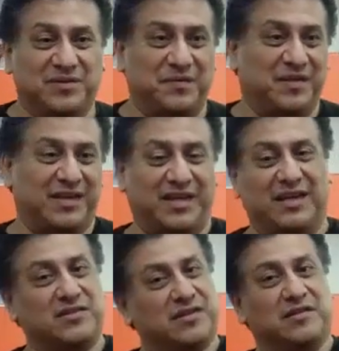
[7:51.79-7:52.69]
so we can get
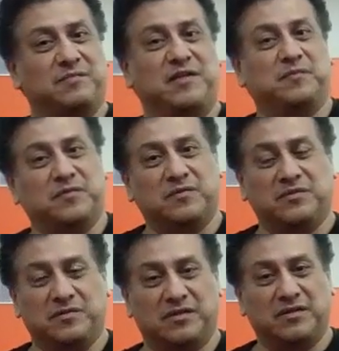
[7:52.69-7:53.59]
it out to other people,
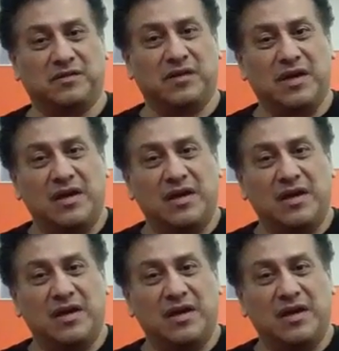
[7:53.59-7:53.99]
you know.